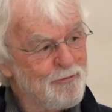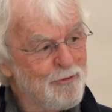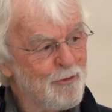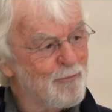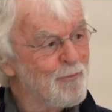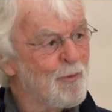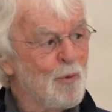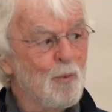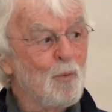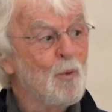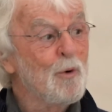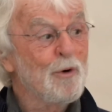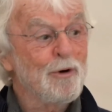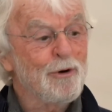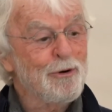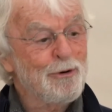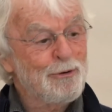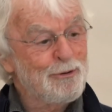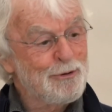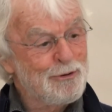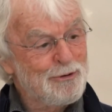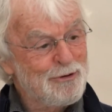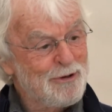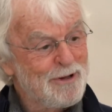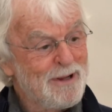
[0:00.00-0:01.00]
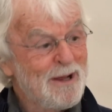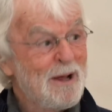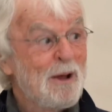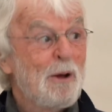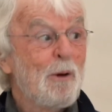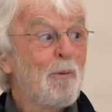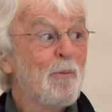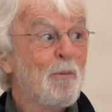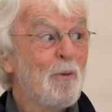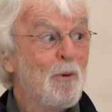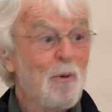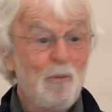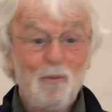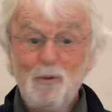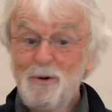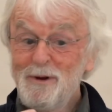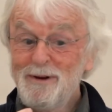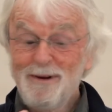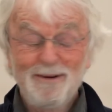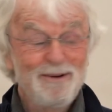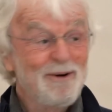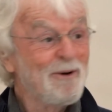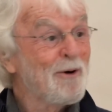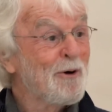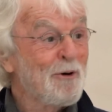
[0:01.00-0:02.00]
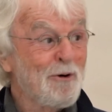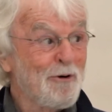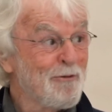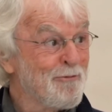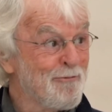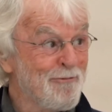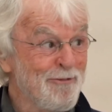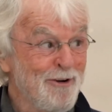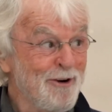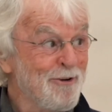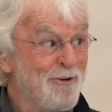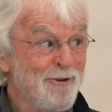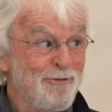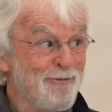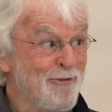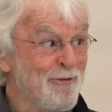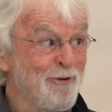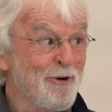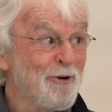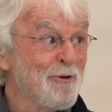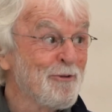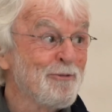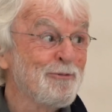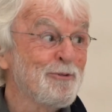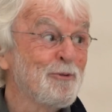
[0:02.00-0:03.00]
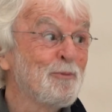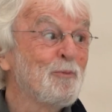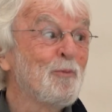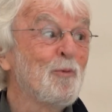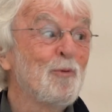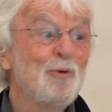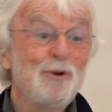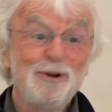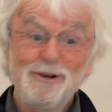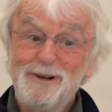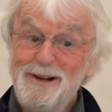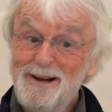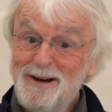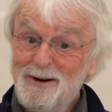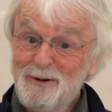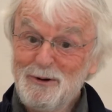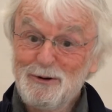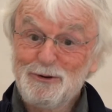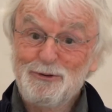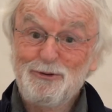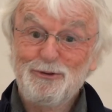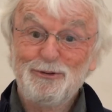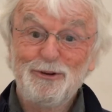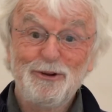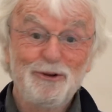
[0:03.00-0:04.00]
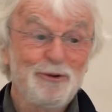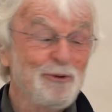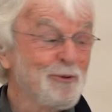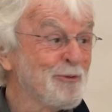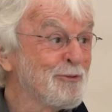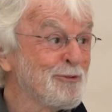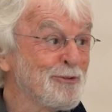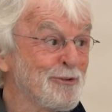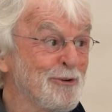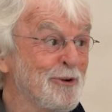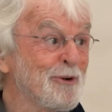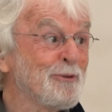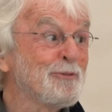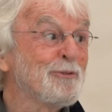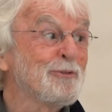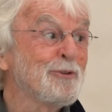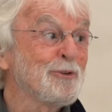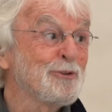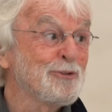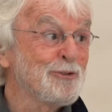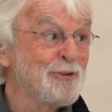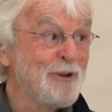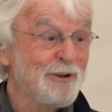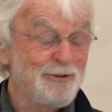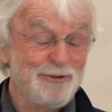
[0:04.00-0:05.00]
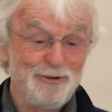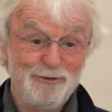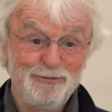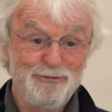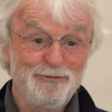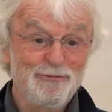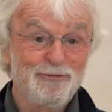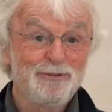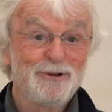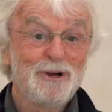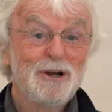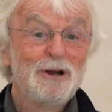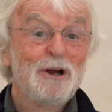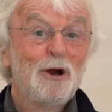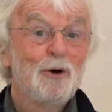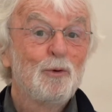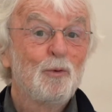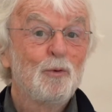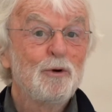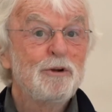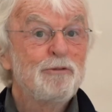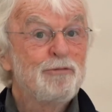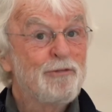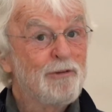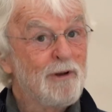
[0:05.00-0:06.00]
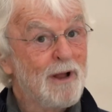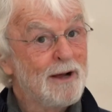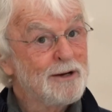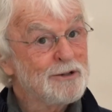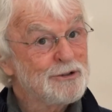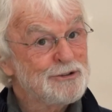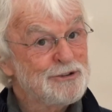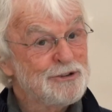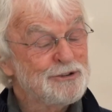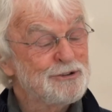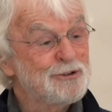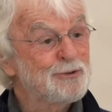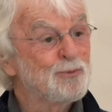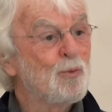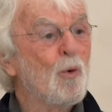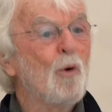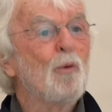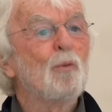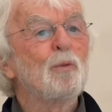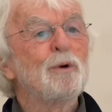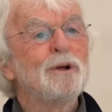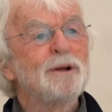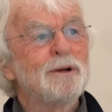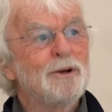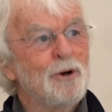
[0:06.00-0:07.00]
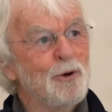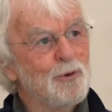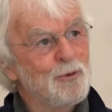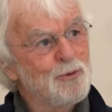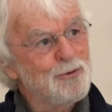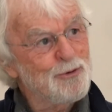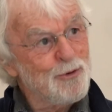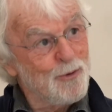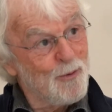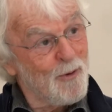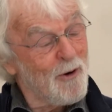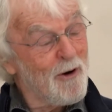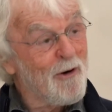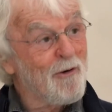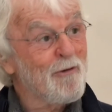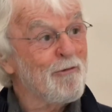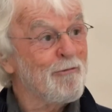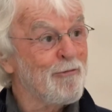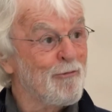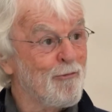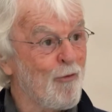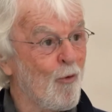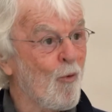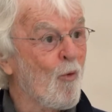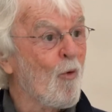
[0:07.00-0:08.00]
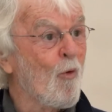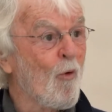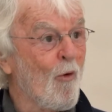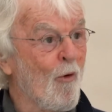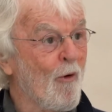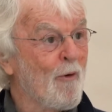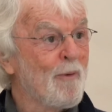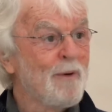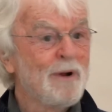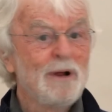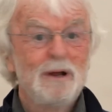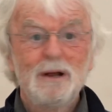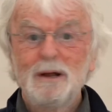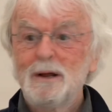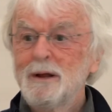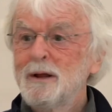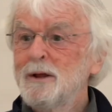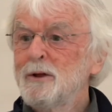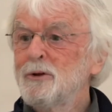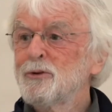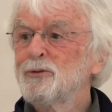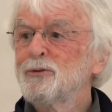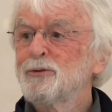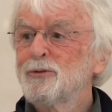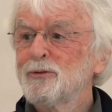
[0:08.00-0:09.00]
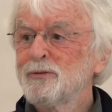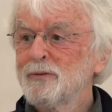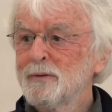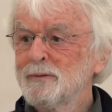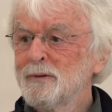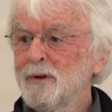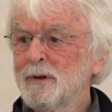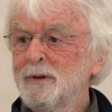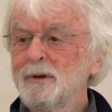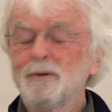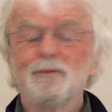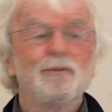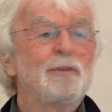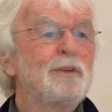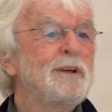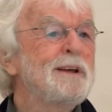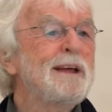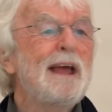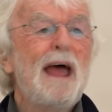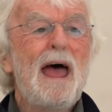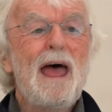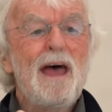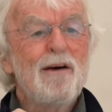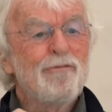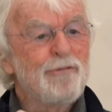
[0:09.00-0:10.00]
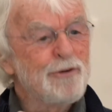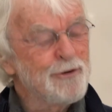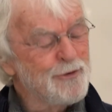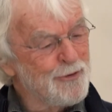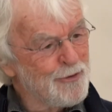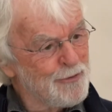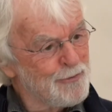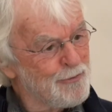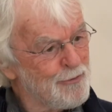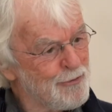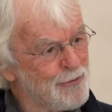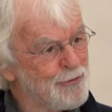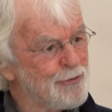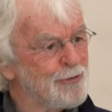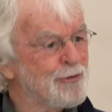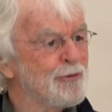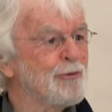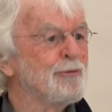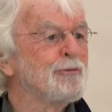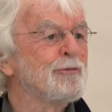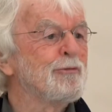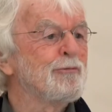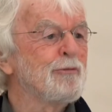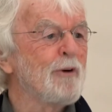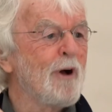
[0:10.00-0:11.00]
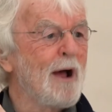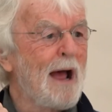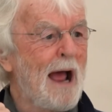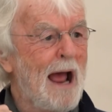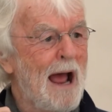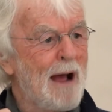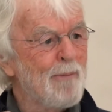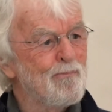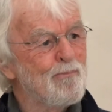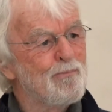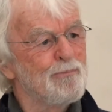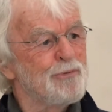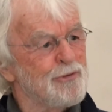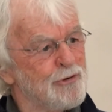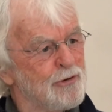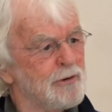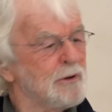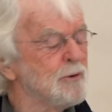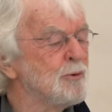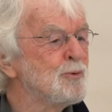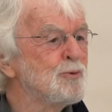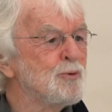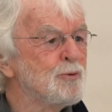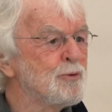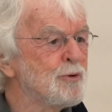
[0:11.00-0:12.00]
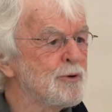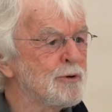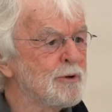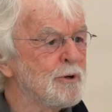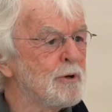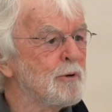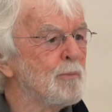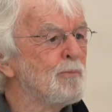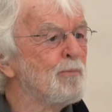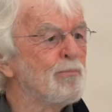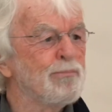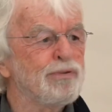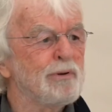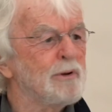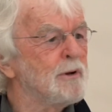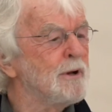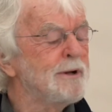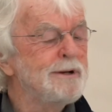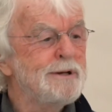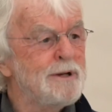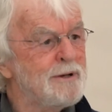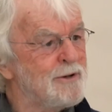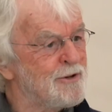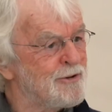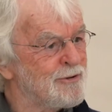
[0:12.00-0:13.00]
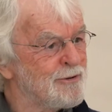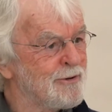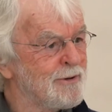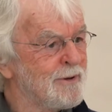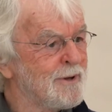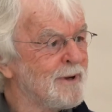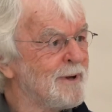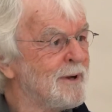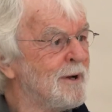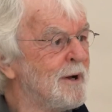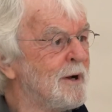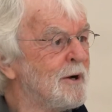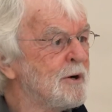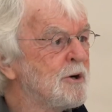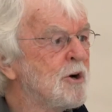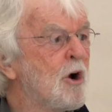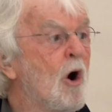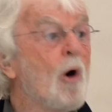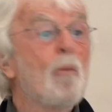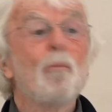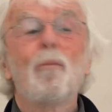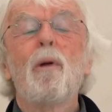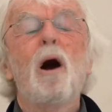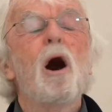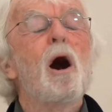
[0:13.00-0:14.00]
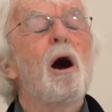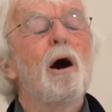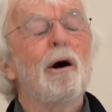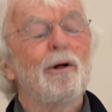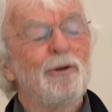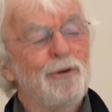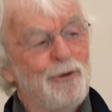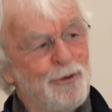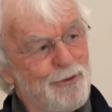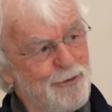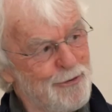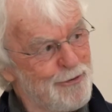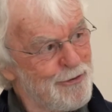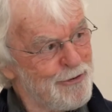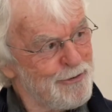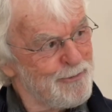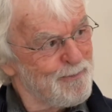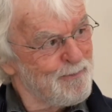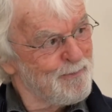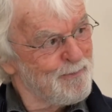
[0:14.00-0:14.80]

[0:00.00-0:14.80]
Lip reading: of the word, but we are very far from ridding ourselves of the set of reflexes. What we go to art for is the evidence of absolute complete command.